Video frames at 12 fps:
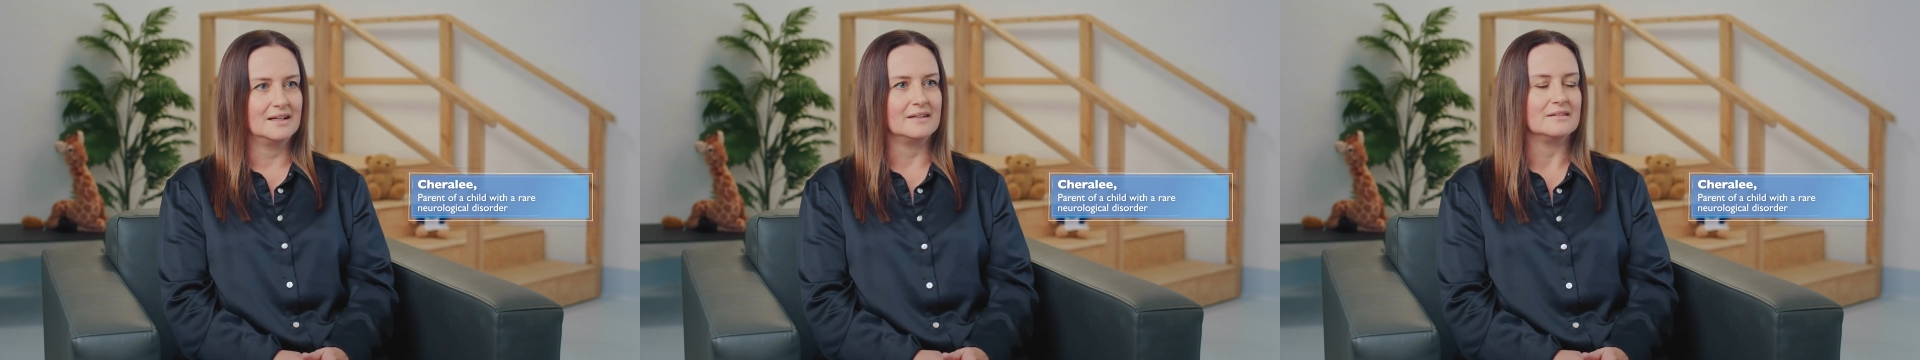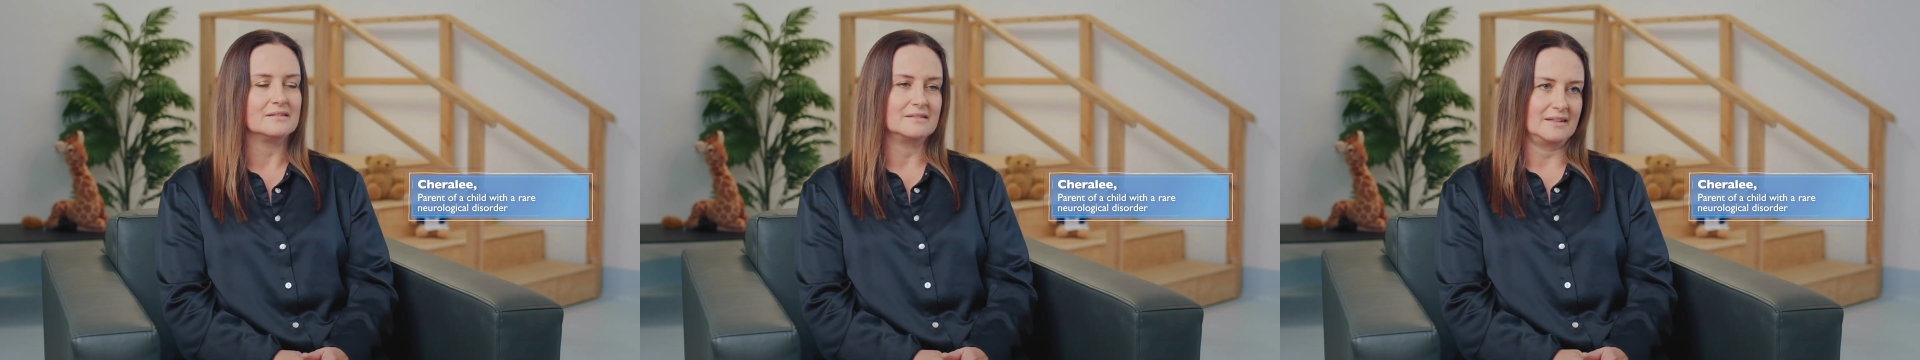
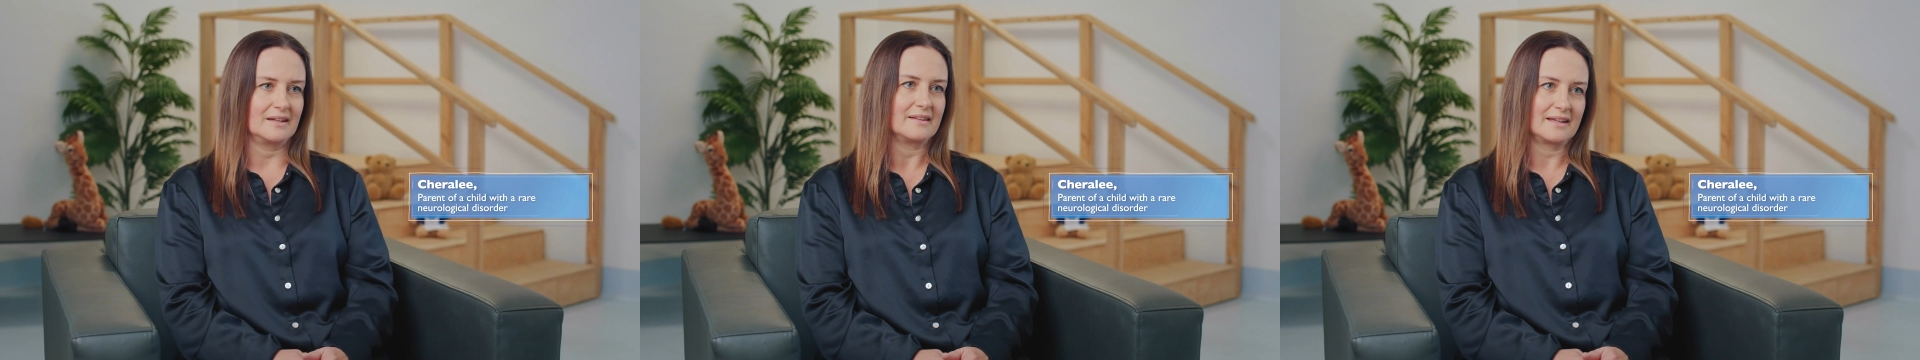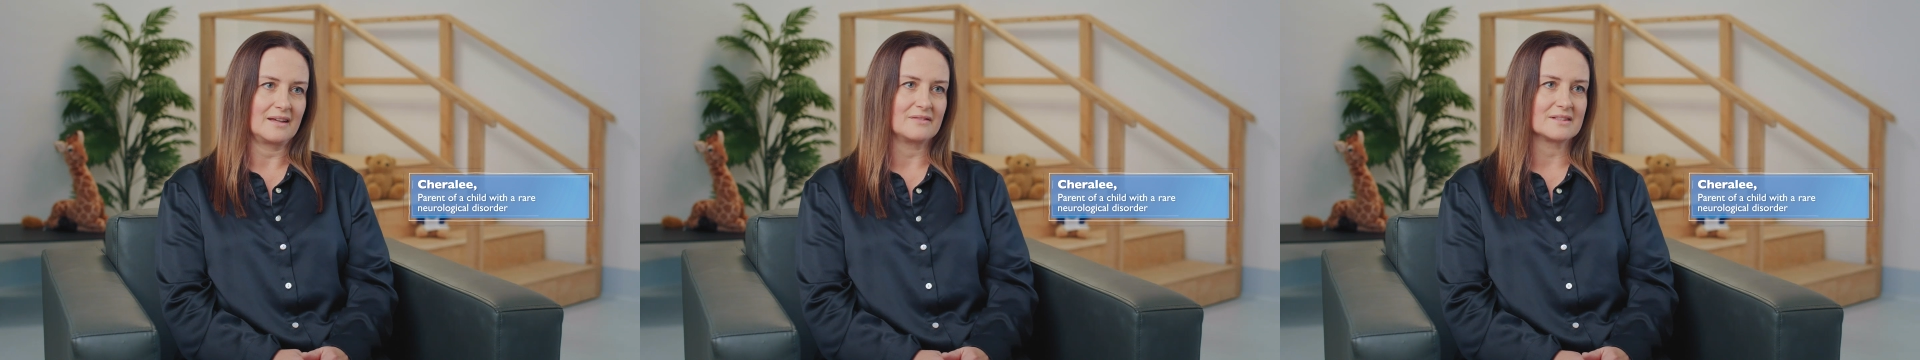and yeah,
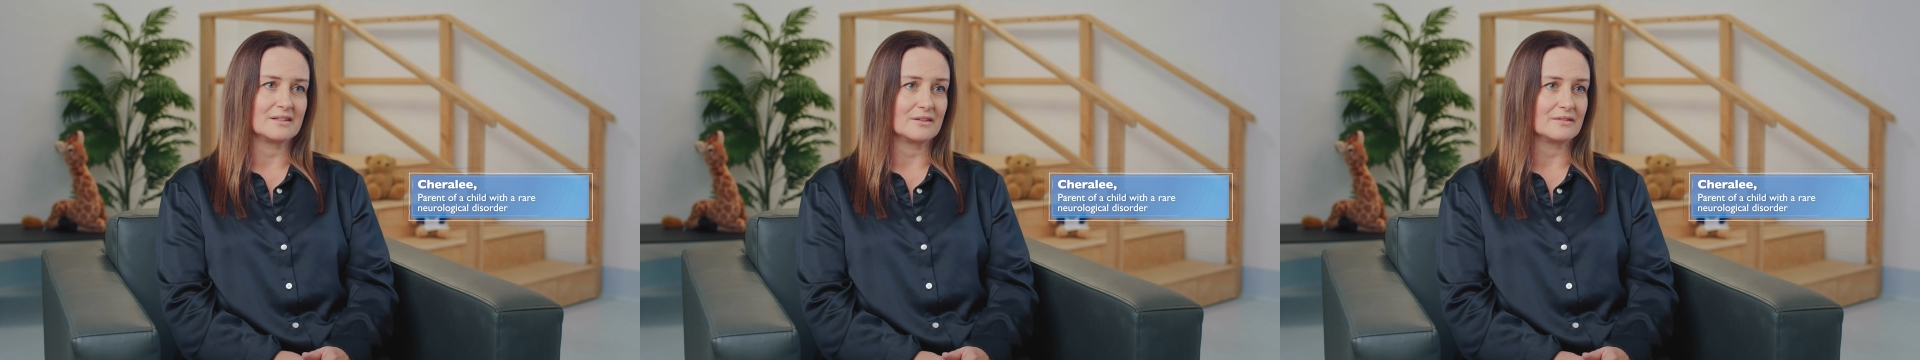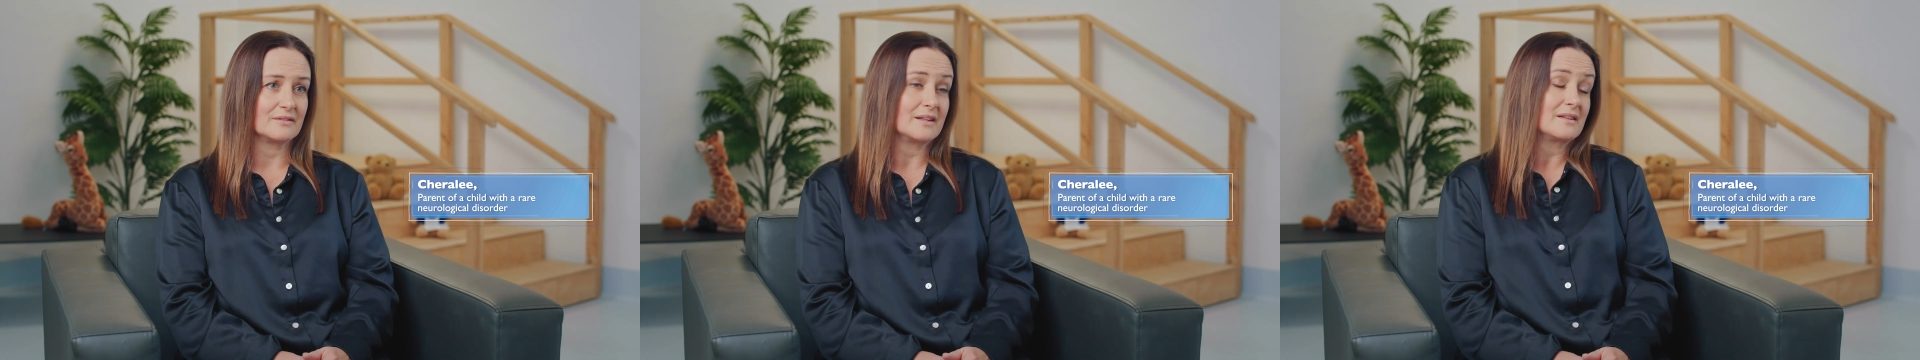they gave us a
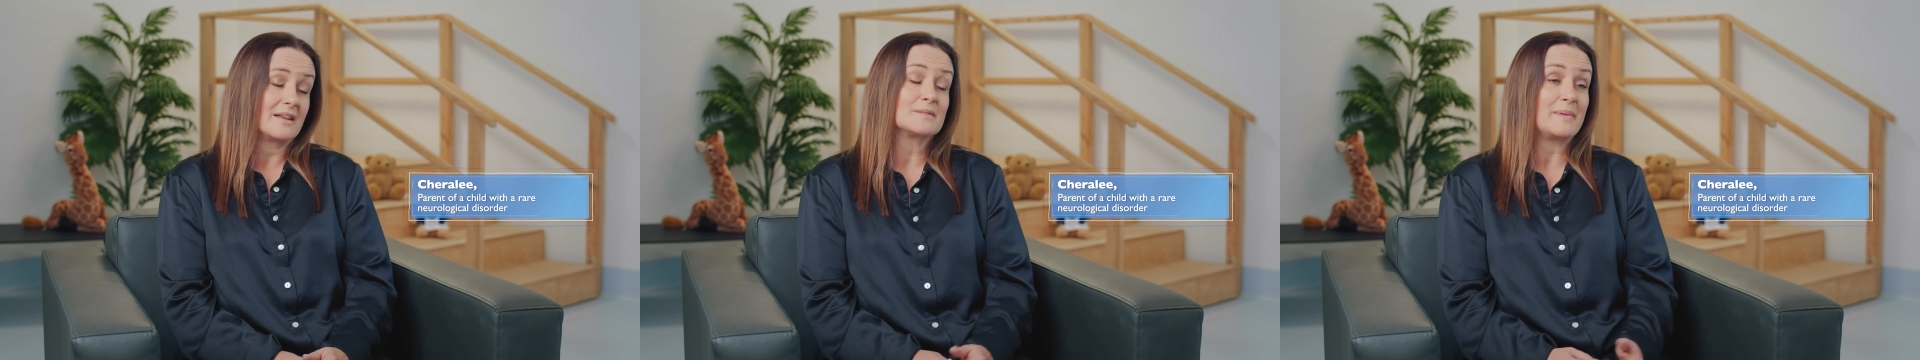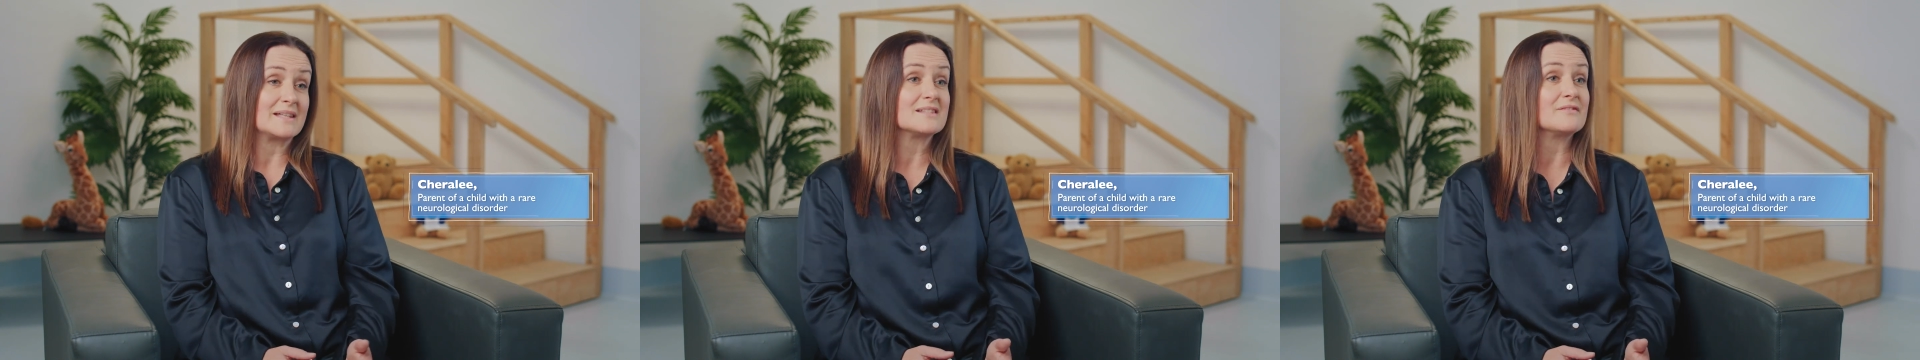lot of,
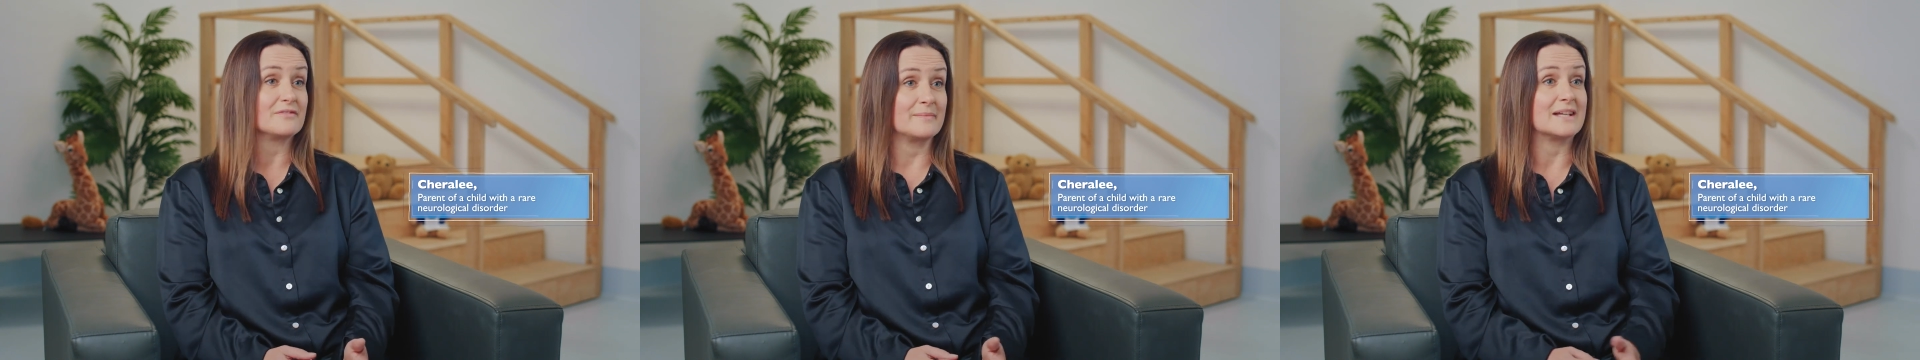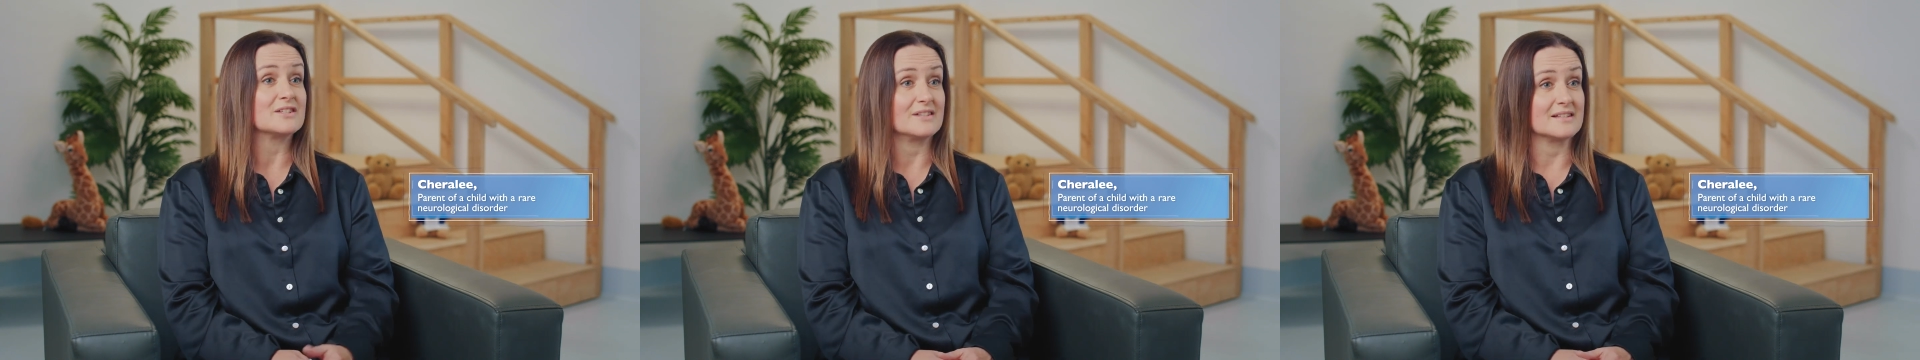as best
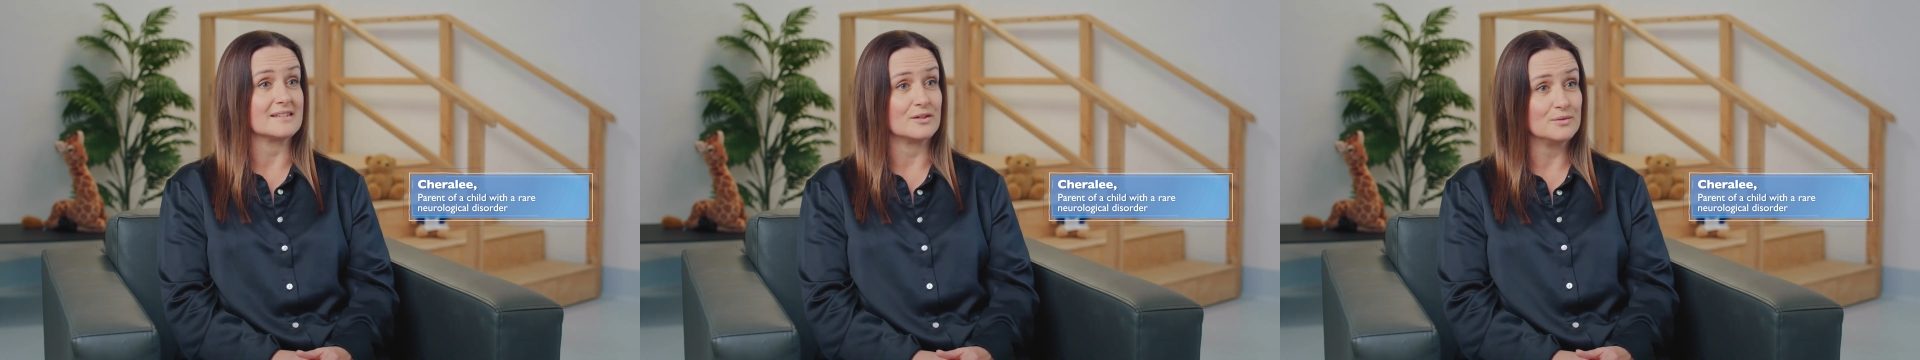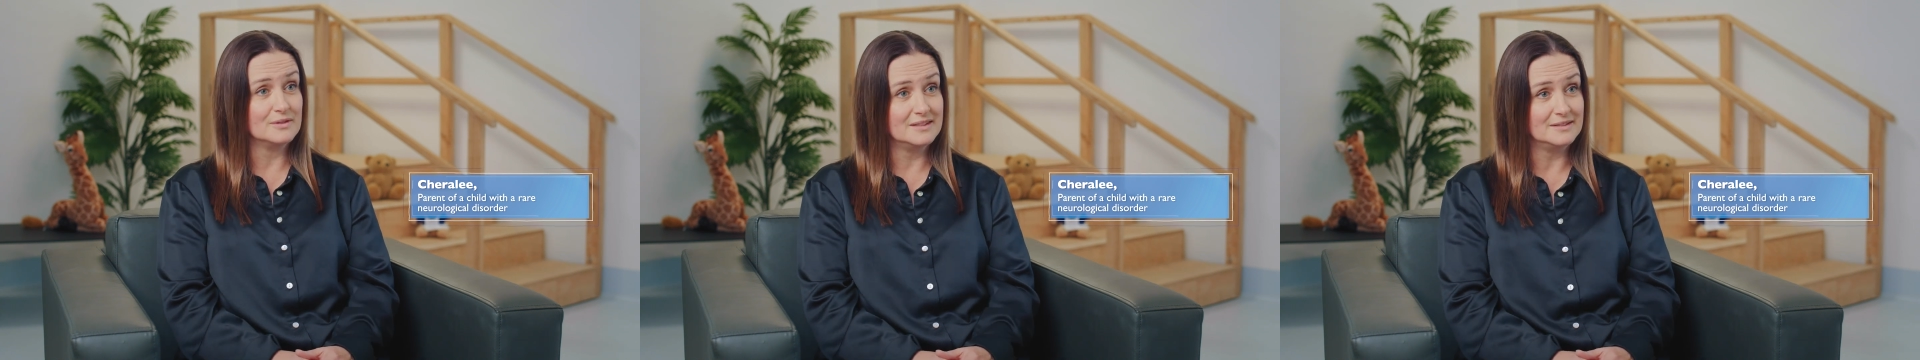information as they
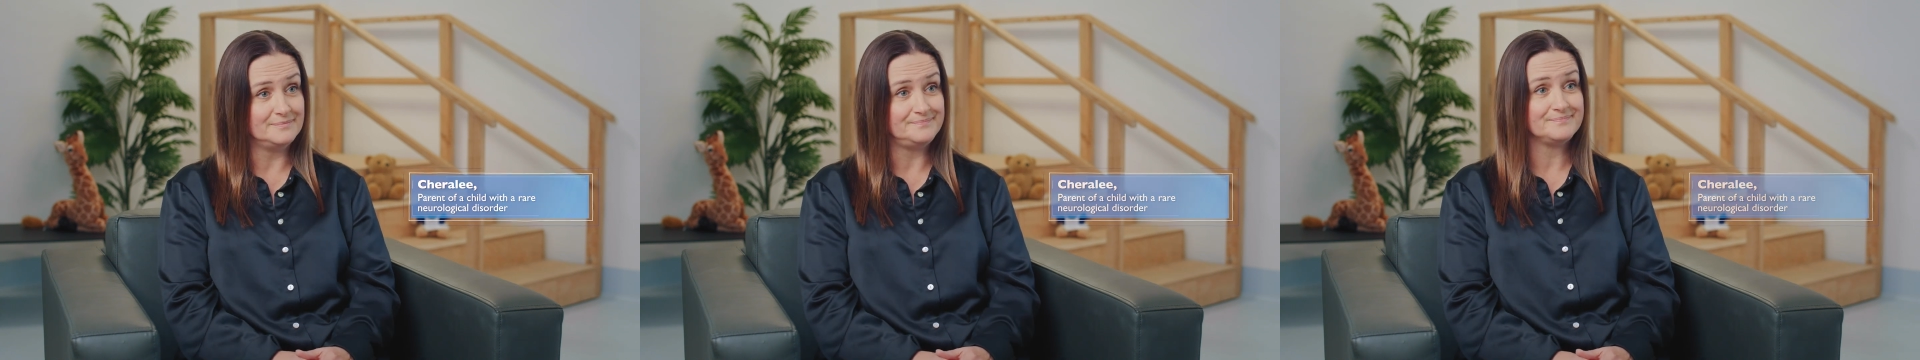could.